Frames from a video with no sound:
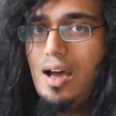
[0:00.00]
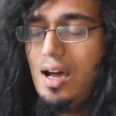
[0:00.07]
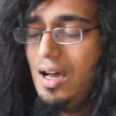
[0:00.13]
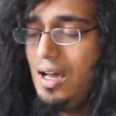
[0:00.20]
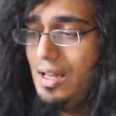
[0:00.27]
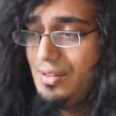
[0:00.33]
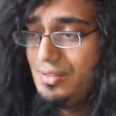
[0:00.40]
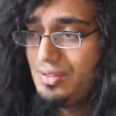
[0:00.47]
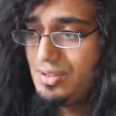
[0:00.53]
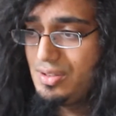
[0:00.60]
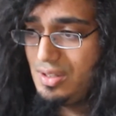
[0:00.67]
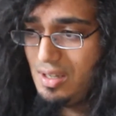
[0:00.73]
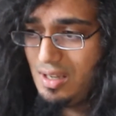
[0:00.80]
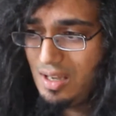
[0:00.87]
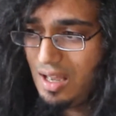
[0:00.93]

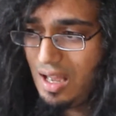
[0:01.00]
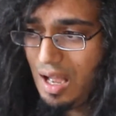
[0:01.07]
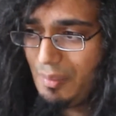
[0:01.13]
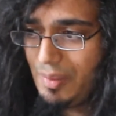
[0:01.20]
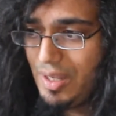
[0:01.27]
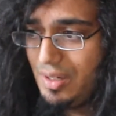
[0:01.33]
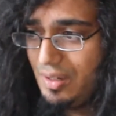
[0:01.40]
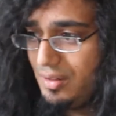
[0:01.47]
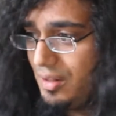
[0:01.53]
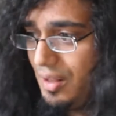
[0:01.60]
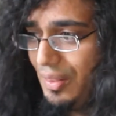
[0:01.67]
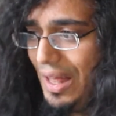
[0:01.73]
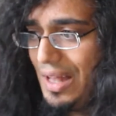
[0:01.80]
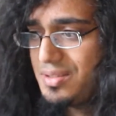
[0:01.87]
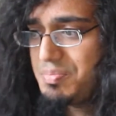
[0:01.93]
And I mean,
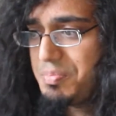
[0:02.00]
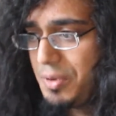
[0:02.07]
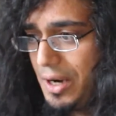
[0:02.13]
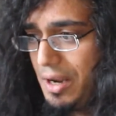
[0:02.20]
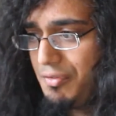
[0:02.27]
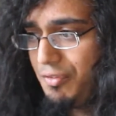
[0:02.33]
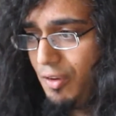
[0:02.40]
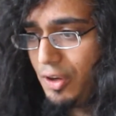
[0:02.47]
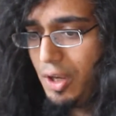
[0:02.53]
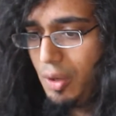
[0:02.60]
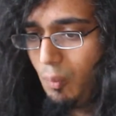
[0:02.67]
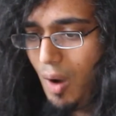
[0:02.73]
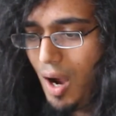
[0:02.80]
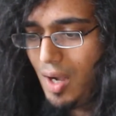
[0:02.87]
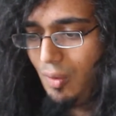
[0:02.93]
that's pretty fucking
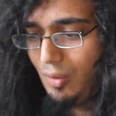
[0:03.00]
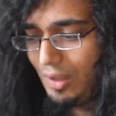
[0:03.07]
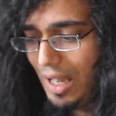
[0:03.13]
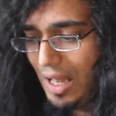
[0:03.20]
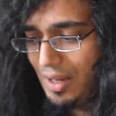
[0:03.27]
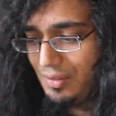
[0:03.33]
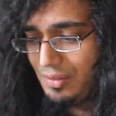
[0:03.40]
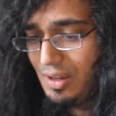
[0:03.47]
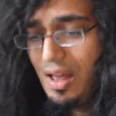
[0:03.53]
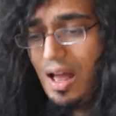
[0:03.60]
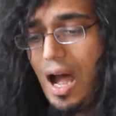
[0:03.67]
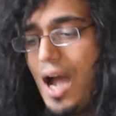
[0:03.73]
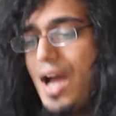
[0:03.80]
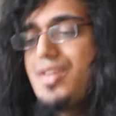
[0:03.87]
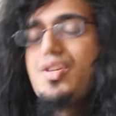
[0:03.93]
wild,
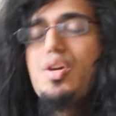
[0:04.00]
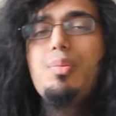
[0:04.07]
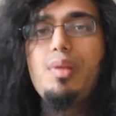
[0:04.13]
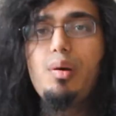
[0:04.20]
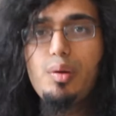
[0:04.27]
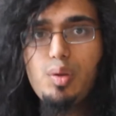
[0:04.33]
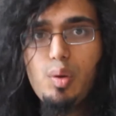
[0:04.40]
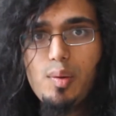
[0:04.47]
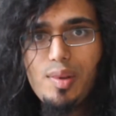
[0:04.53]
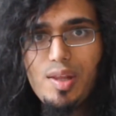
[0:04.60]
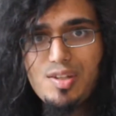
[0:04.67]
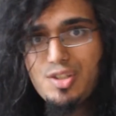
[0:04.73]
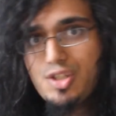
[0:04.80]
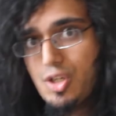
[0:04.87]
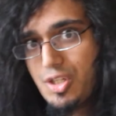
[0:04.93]
and I assume they were doing
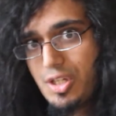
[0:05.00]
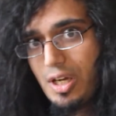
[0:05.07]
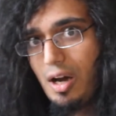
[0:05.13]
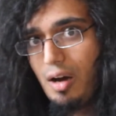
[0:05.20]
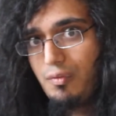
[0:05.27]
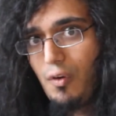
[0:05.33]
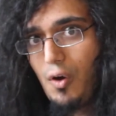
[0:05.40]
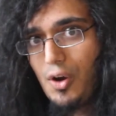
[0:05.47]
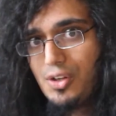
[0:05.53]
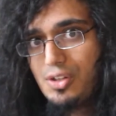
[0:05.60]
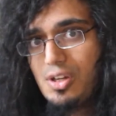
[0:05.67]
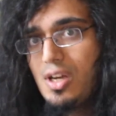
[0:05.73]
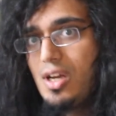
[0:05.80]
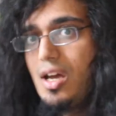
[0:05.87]
this just to avoid